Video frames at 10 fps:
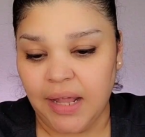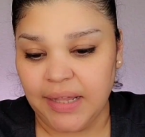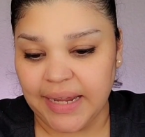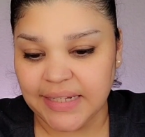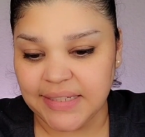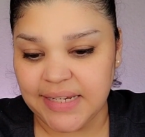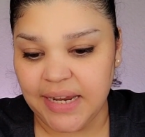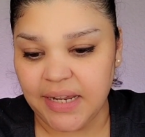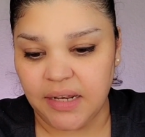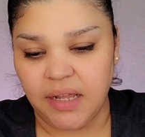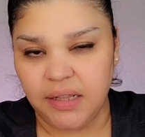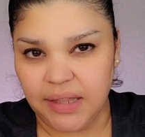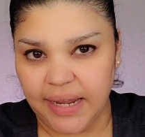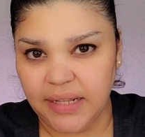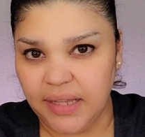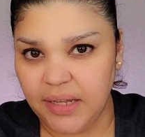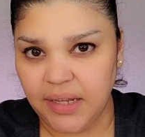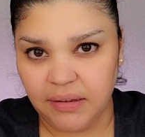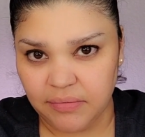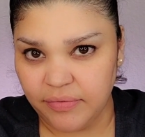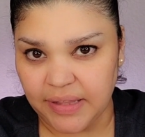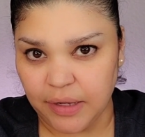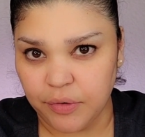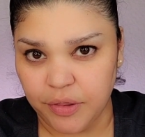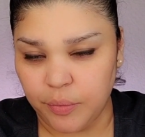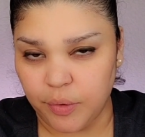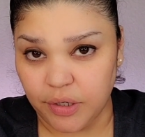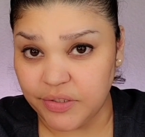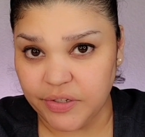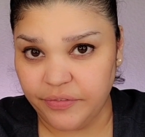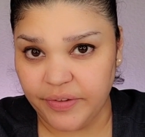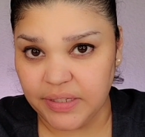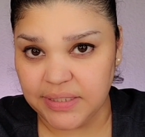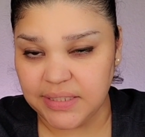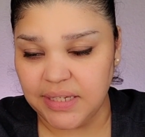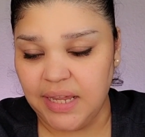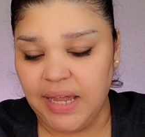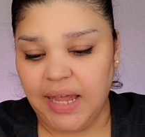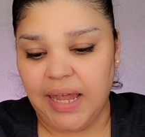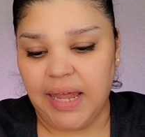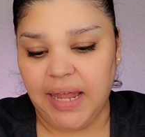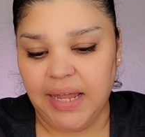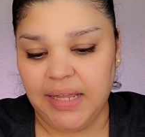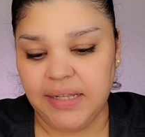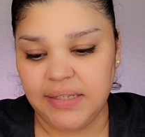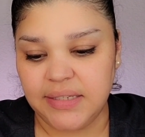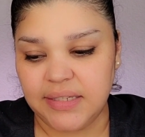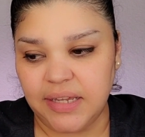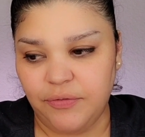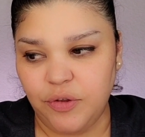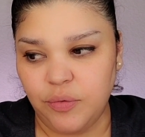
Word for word: Like I stated, lightly flour the work surface, and if